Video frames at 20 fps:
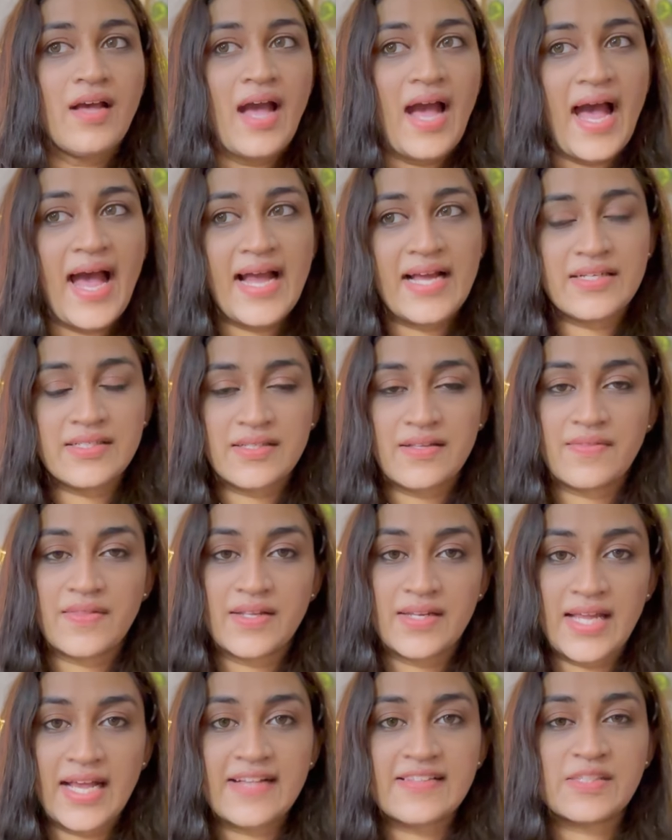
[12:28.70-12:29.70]
and the
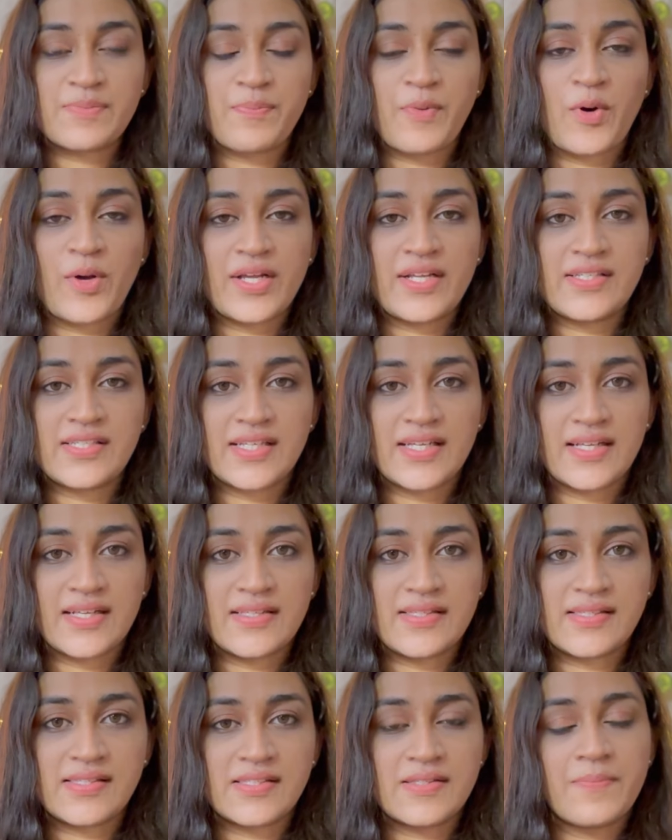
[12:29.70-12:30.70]
next point
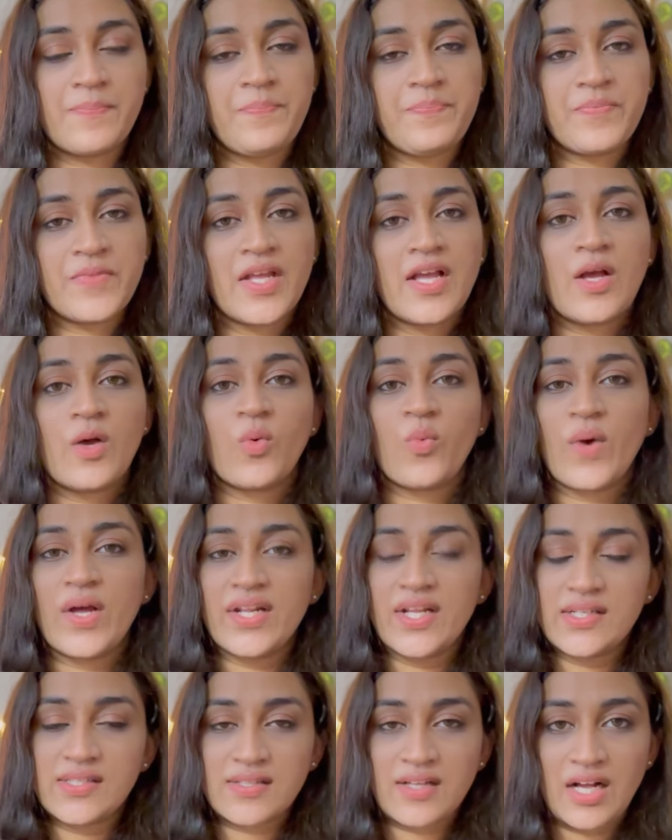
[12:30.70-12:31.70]
is, when
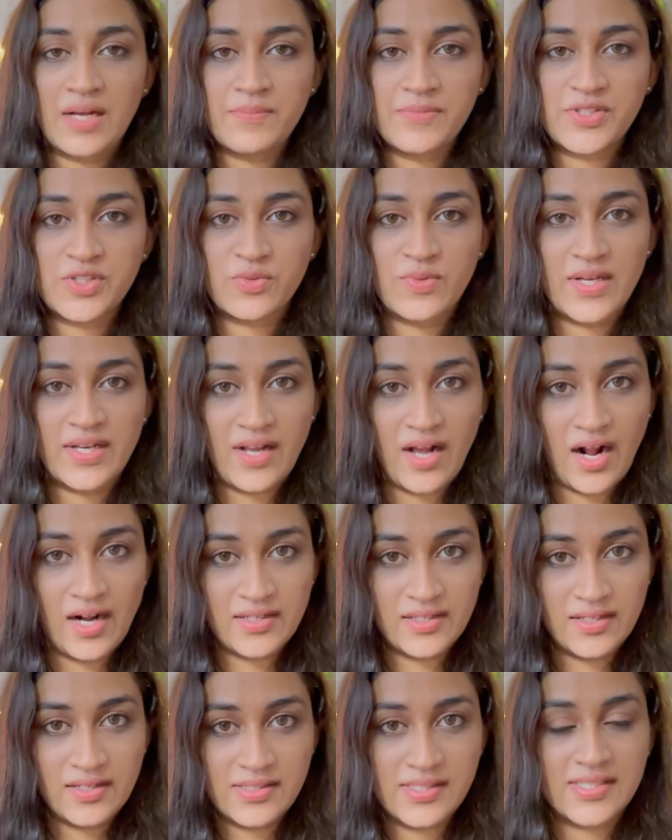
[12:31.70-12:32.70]
it comes to an
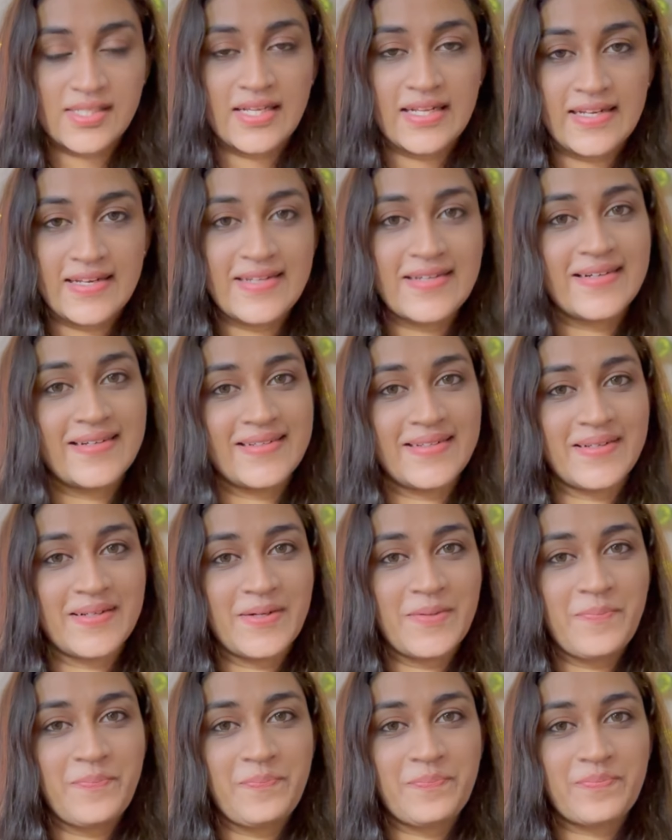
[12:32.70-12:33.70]
adult
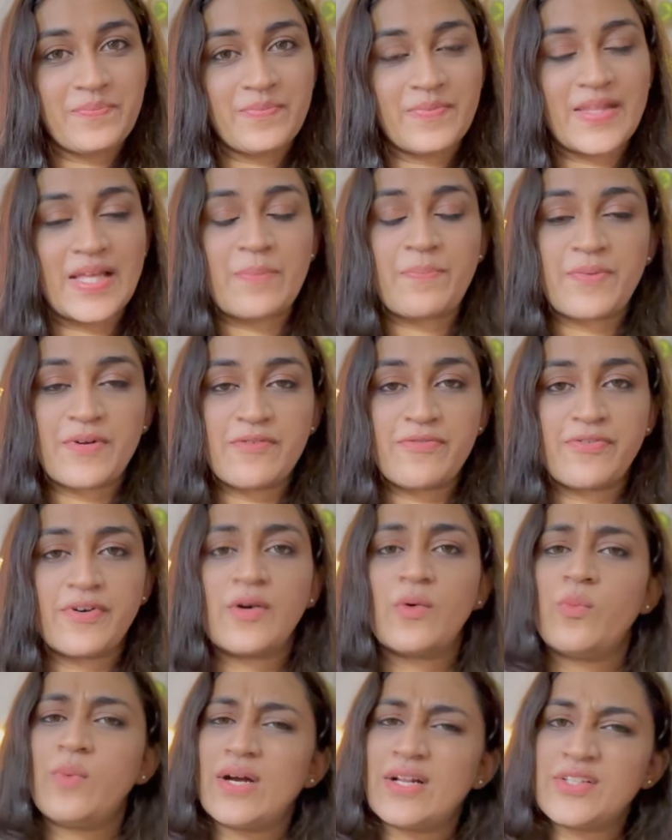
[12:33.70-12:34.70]
learner, they prefer
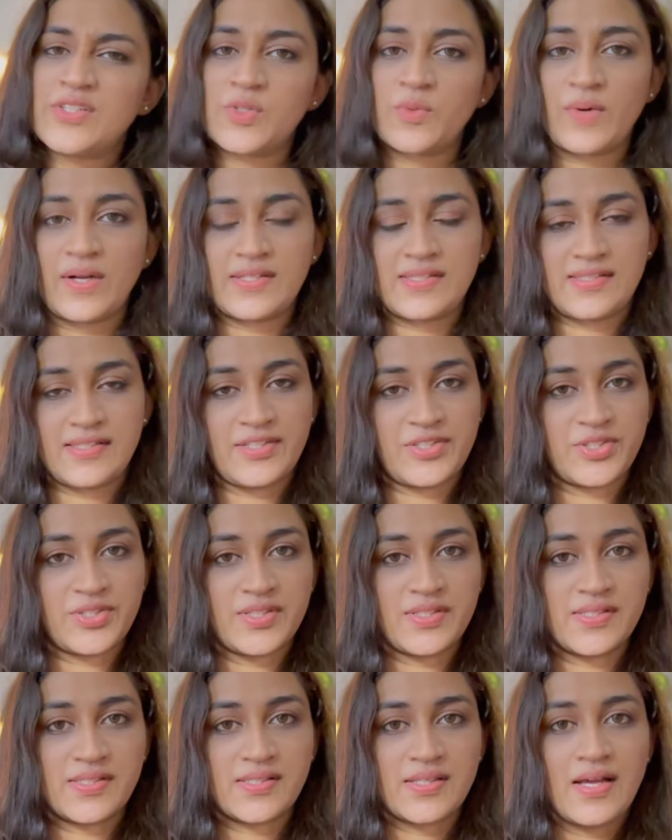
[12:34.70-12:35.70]
one-to-one
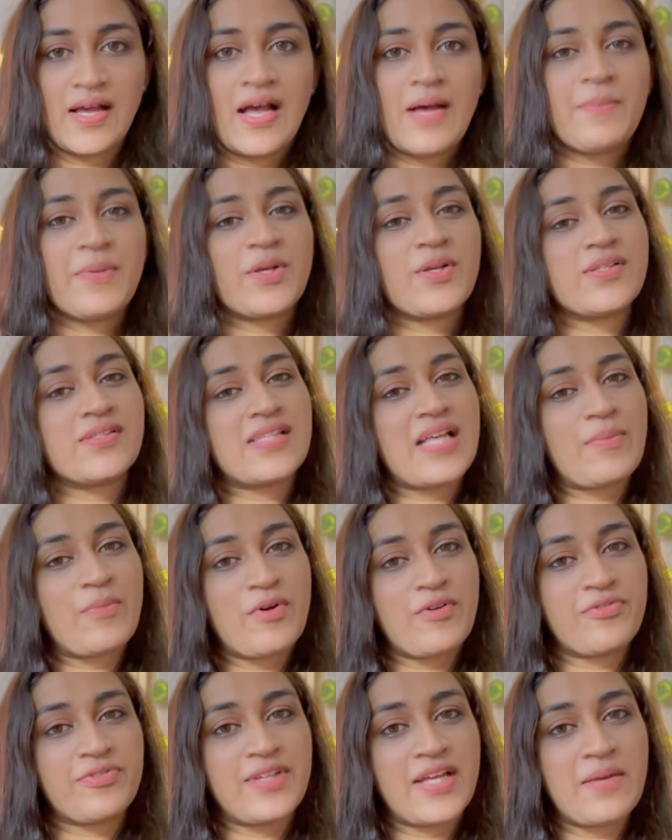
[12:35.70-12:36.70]
sessions because some
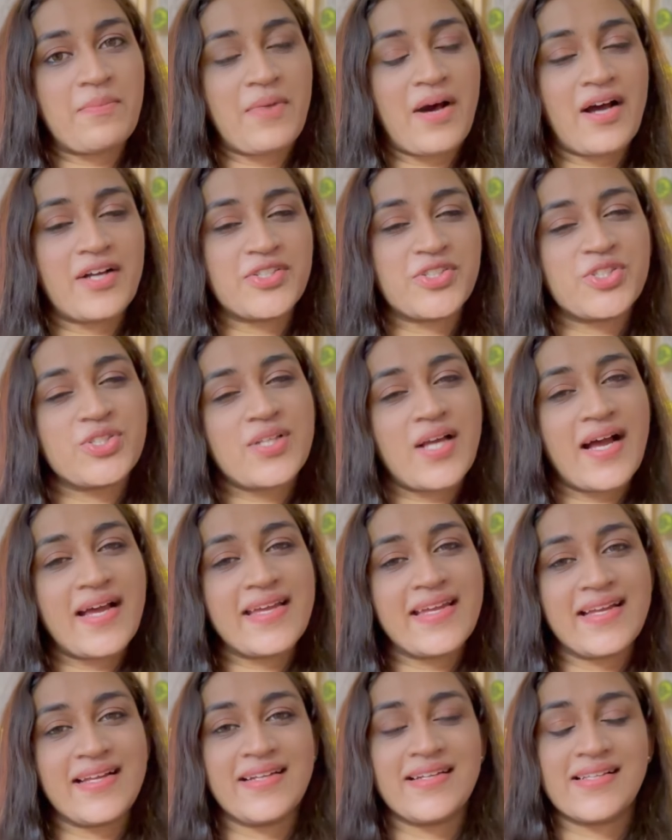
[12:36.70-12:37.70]
of them are shy
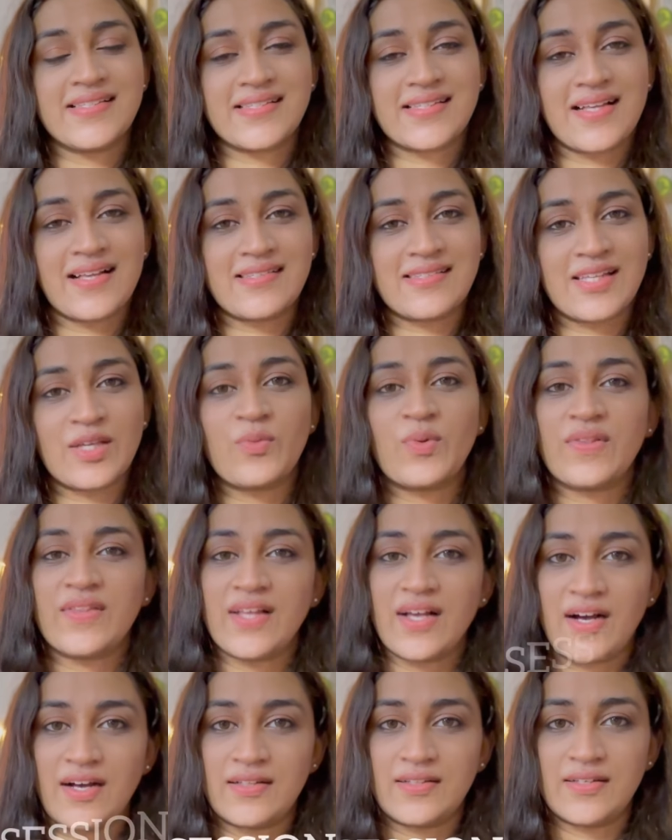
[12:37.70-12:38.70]
in discussing with
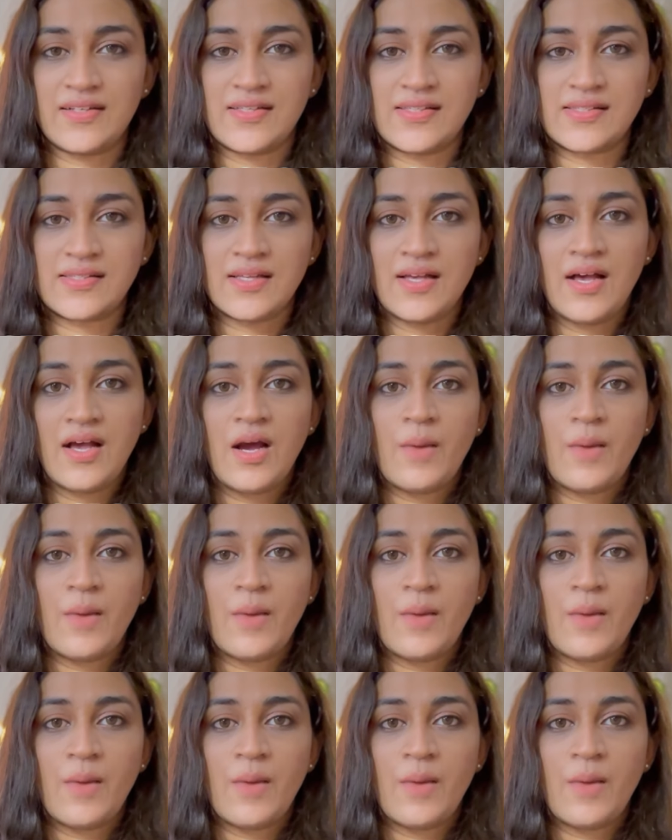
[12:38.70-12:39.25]
the others.